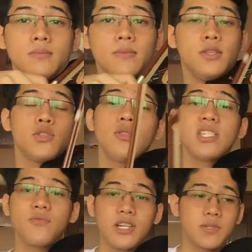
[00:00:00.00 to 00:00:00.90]
So
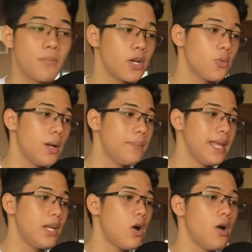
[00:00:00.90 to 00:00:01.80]
this first part, you want to
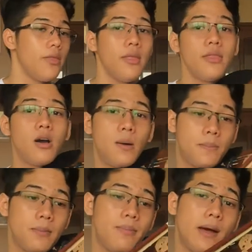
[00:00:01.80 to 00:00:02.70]
play on the
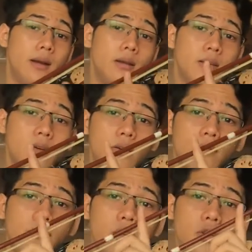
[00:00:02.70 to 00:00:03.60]
upper part of
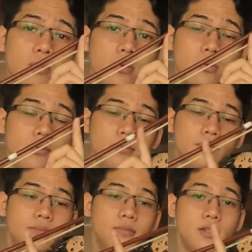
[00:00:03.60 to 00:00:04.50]
your bow.
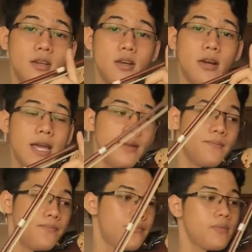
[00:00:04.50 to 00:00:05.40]
Alright?
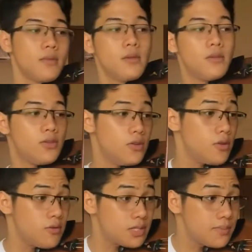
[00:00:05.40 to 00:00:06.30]
So it
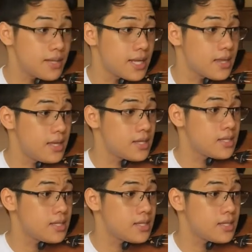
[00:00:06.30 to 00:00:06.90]
goes something like this.